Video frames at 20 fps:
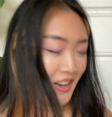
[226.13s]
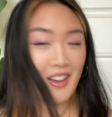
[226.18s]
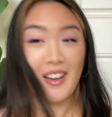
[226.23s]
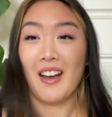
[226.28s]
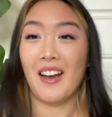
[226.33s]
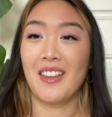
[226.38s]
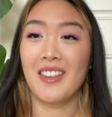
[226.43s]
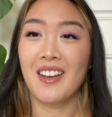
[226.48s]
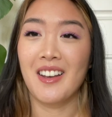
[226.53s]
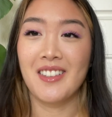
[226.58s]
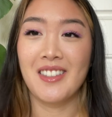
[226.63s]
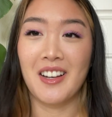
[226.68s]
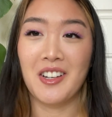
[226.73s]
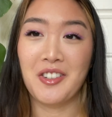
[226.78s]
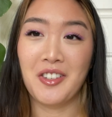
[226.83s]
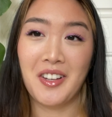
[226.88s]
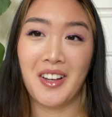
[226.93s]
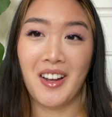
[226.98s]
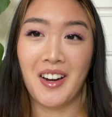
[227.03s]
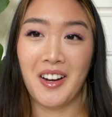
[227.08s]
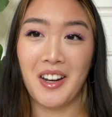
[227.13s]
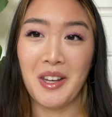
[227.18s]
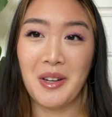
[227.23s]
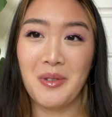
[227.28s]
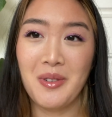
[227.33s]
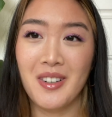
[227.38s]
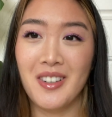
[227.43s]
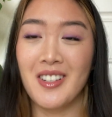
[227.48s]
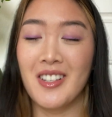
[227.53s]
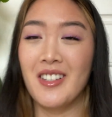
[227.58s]
I think it's actually kind of
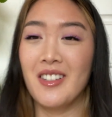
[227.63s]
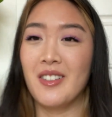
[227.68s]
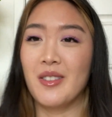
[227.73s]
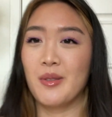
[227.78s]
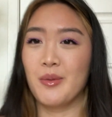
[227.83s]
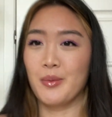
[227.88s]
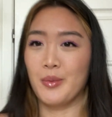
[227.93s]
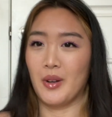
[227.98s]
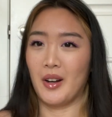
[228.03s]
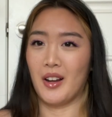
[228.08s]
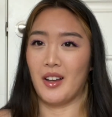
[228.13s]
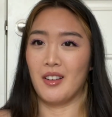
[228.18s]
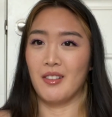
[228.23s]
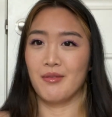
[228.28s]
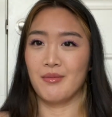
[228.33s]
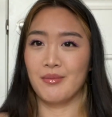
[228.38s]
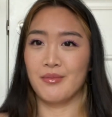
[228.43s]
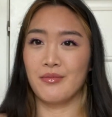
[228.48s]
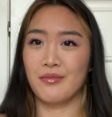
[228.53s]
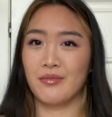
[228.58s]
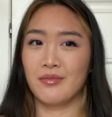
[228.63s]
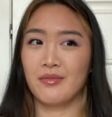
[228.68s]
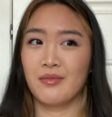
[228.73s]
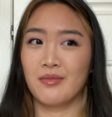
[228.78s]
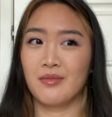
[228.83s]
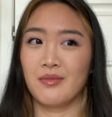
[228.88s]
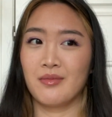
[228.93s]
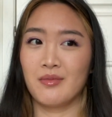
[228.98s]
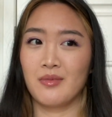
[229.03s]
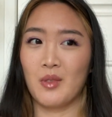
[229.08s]
cute because when I
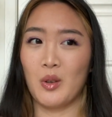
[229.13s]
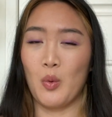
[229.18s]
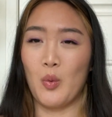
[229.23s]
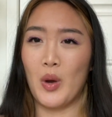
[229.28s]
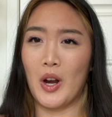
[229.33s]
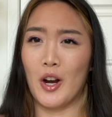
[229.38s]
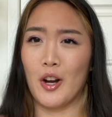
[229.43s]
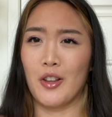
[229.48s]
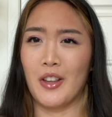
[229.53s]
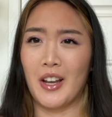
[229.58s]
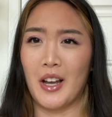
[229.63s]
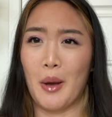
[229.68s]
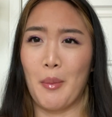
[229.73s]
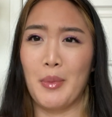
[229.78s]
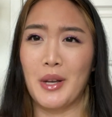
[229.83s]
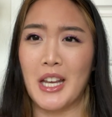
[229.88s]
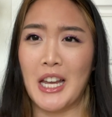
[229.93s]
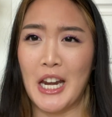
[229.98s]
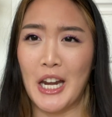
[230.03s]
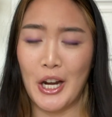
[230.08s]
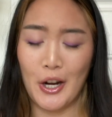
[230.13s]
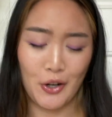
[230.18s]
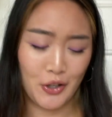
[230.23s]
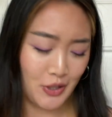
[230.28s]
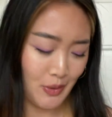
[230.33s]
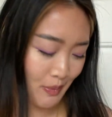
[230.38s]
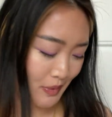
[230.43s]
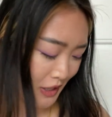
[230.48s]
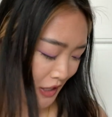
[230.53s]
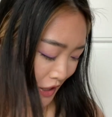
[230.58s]
wear like a bikini or
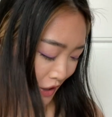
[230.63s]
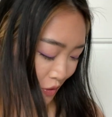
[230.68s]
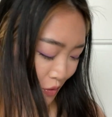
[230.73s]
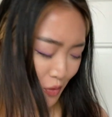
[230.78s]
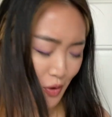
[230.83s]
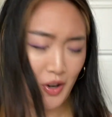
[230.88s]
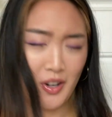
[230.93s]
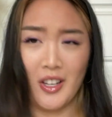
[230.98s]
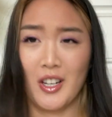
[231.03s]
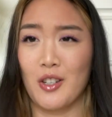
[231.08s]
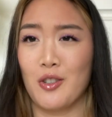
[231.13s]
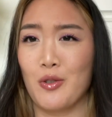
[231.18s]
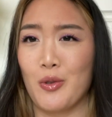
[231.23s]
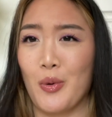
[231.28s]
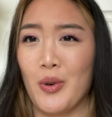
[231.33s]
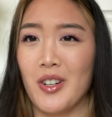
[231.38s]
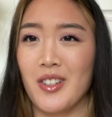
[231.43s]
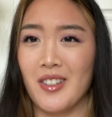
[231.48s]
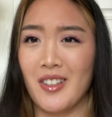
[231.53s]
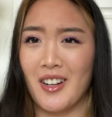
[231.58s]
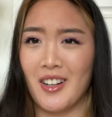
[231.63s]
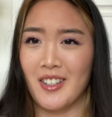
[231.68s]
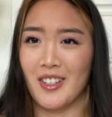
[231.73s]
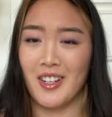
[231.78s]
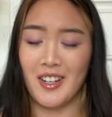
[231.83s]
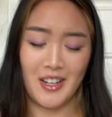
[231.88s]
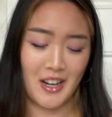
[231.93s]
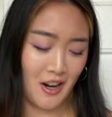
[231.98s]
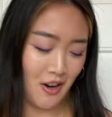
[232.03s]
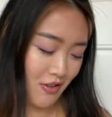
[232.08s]
something, or like shorts, and I sit
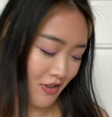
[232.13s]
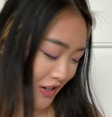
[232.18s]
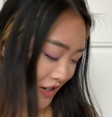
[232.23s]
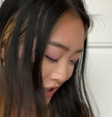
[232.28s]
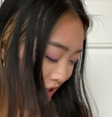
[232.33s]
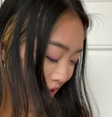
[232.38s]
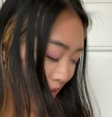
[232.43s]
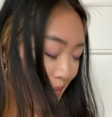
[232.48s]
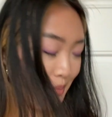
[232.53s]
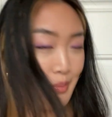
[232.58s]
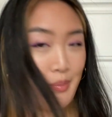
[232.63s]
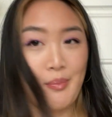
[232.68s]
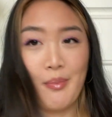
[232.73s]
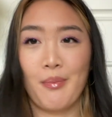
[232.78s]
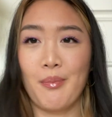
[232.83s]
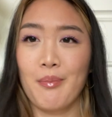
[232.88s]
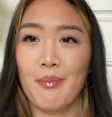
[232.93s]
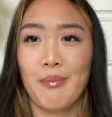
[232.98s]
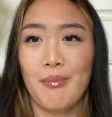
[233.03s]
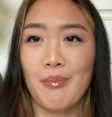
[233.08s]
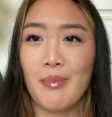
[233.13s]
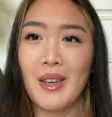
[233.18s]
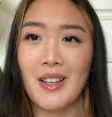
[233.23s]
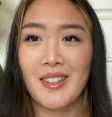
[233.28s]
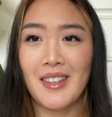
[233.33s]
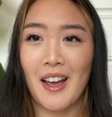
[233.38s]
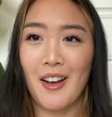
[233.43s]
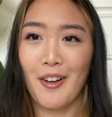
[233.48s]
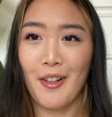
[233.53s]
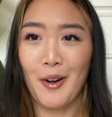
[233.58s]
down, it like peeks
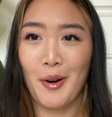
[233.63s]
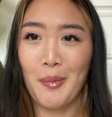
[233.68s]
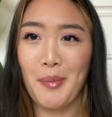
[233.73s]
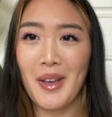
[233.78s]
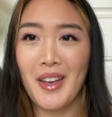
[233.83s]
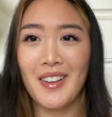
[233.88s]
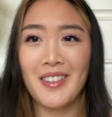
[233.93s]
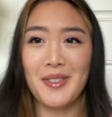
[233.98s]
out a little bit.